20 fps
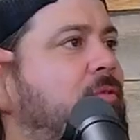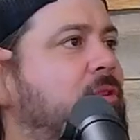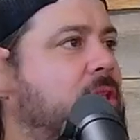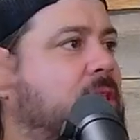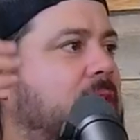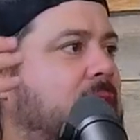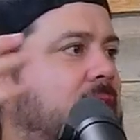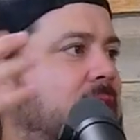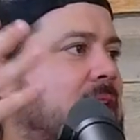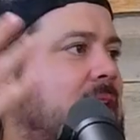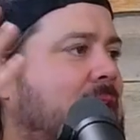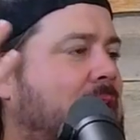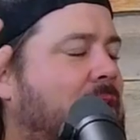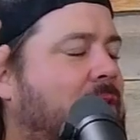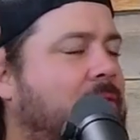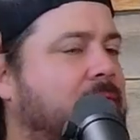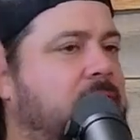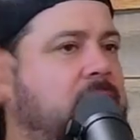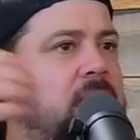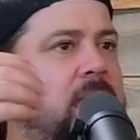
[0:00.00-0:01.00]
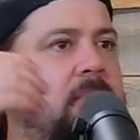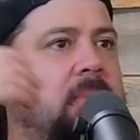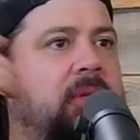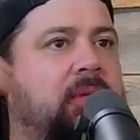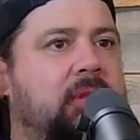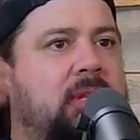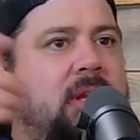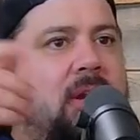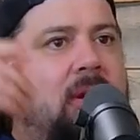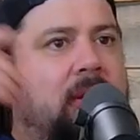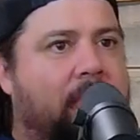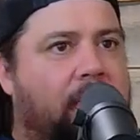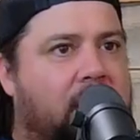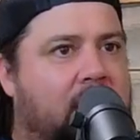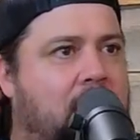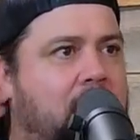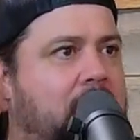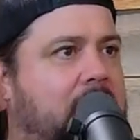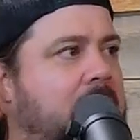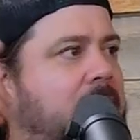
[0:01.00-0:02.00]
know if it like again I don't know if it's a military me
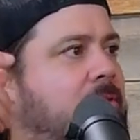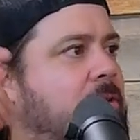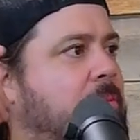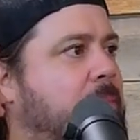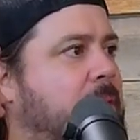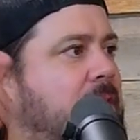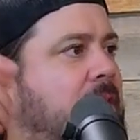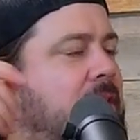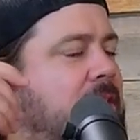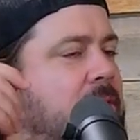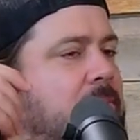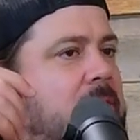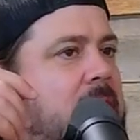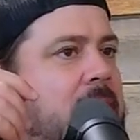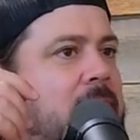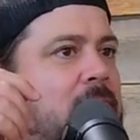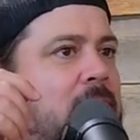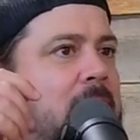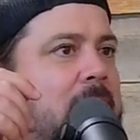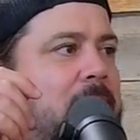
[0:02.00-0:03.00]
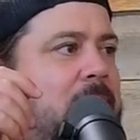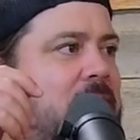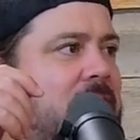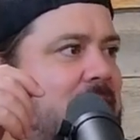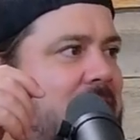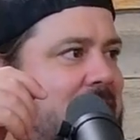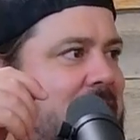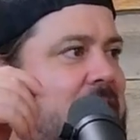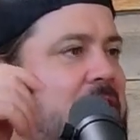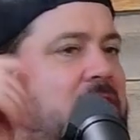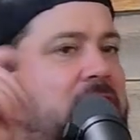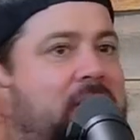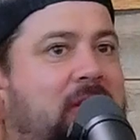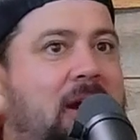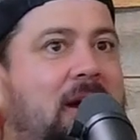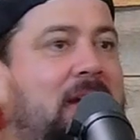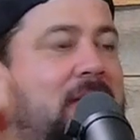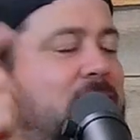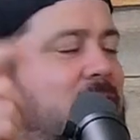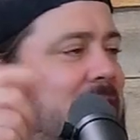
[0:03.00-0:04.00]
or whatever, but like sometimes when I'm just like you
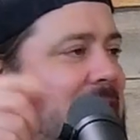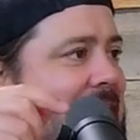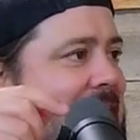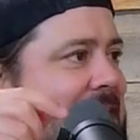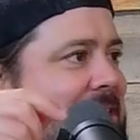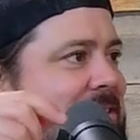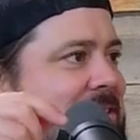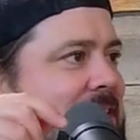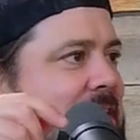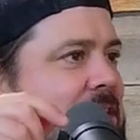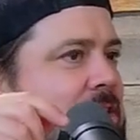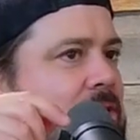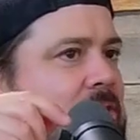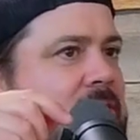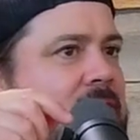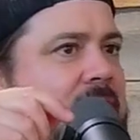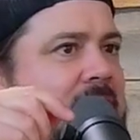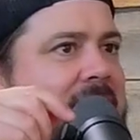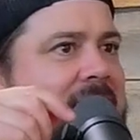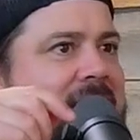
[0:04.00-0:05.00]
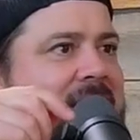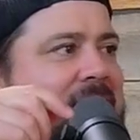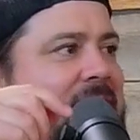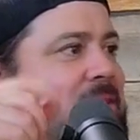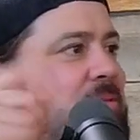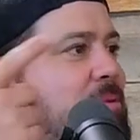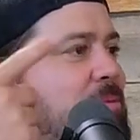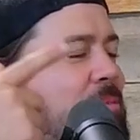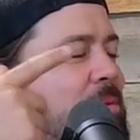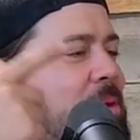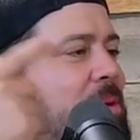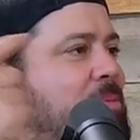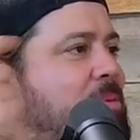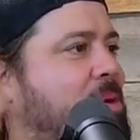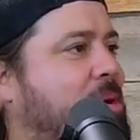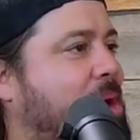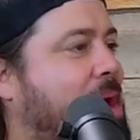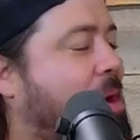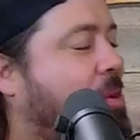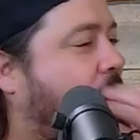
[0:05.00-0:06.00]
know I'll give you hand signals like even when we
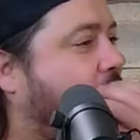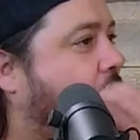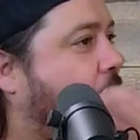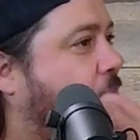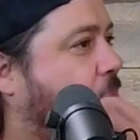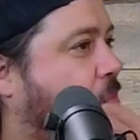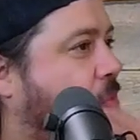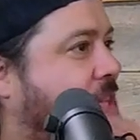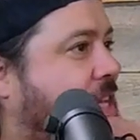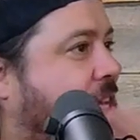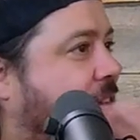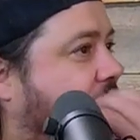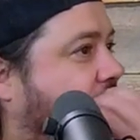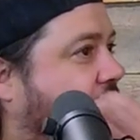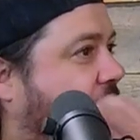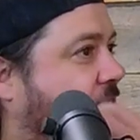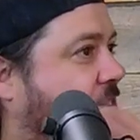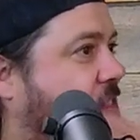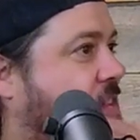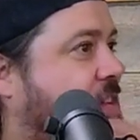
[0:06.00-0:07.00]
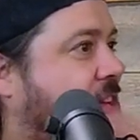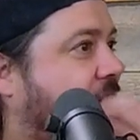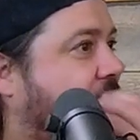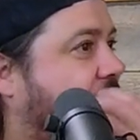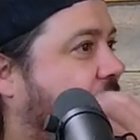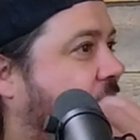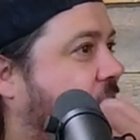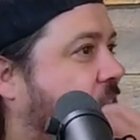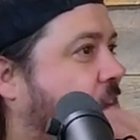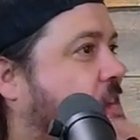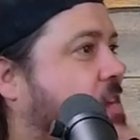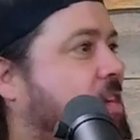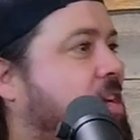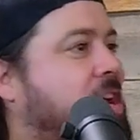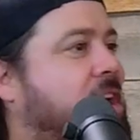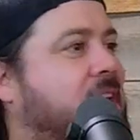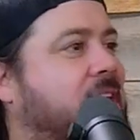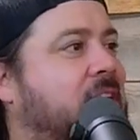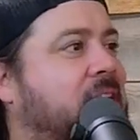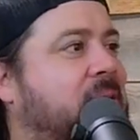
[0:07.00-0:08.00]
were out golfing with the kids the other day.
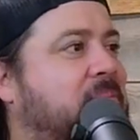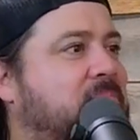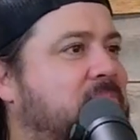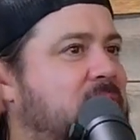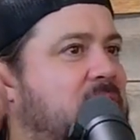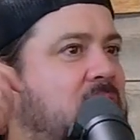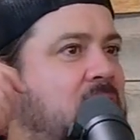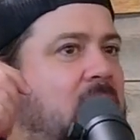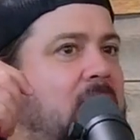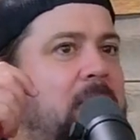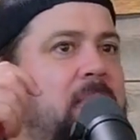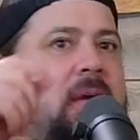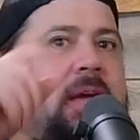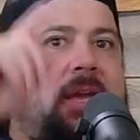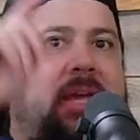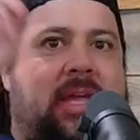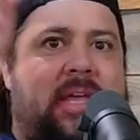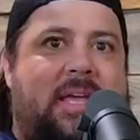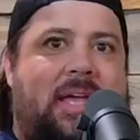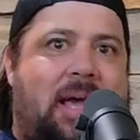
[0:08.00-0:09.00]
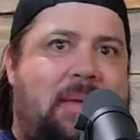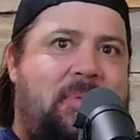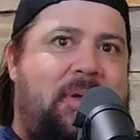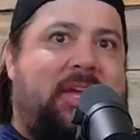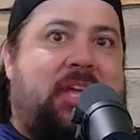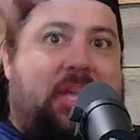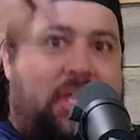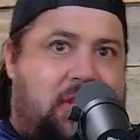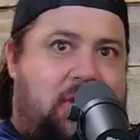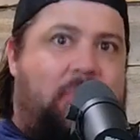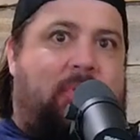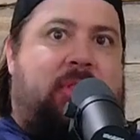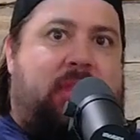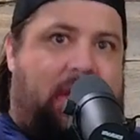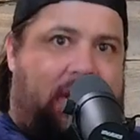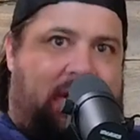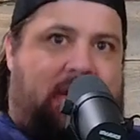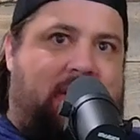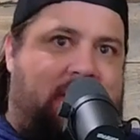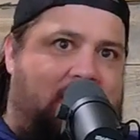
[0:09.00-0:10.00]
Um, you know, I'm like, I'm like doing
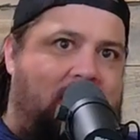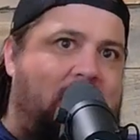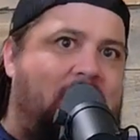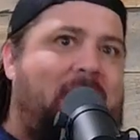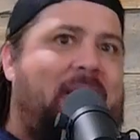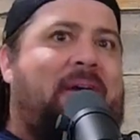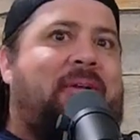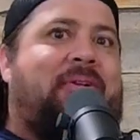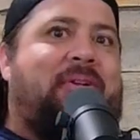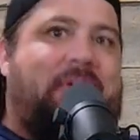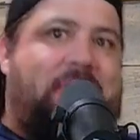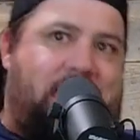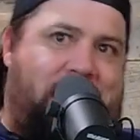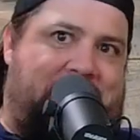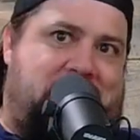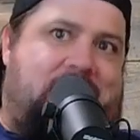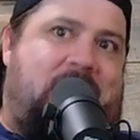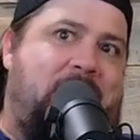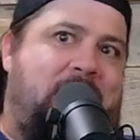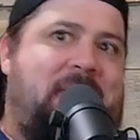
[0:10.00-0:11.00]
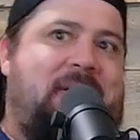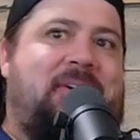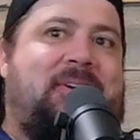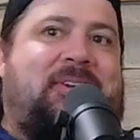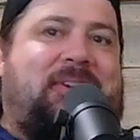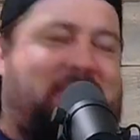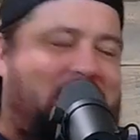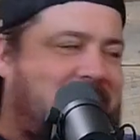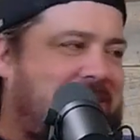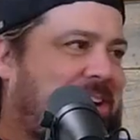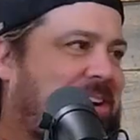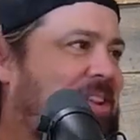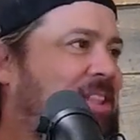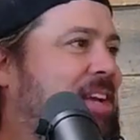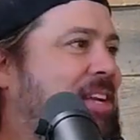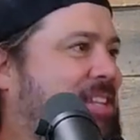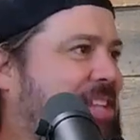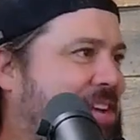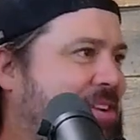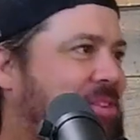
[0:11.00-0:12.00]
the turn around, mm-hmm. come here, go mm-hmm. there,
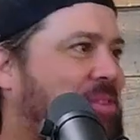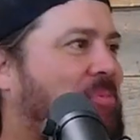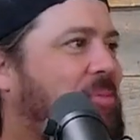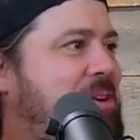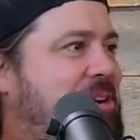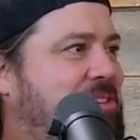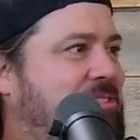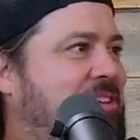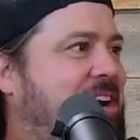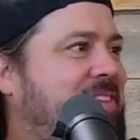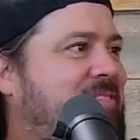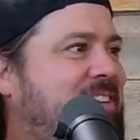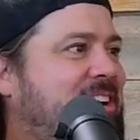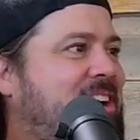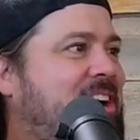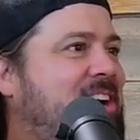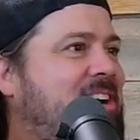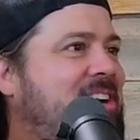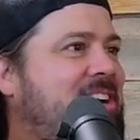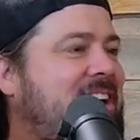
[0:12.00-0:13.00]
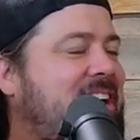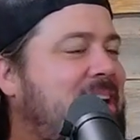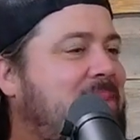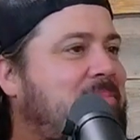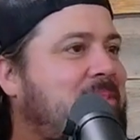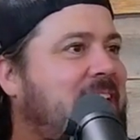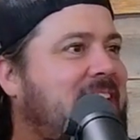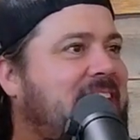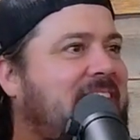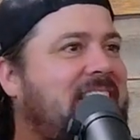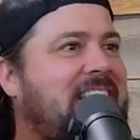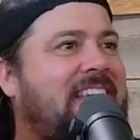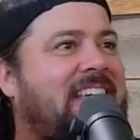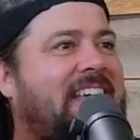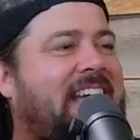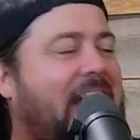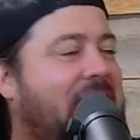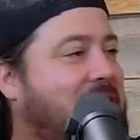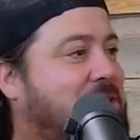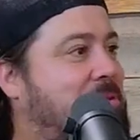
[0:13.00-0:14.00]
like telling you where to drive mm-hmm. the car. And I'm mm-hmm. like,
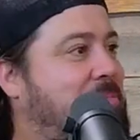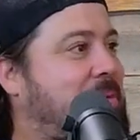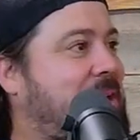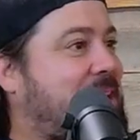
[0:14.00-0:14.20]
and you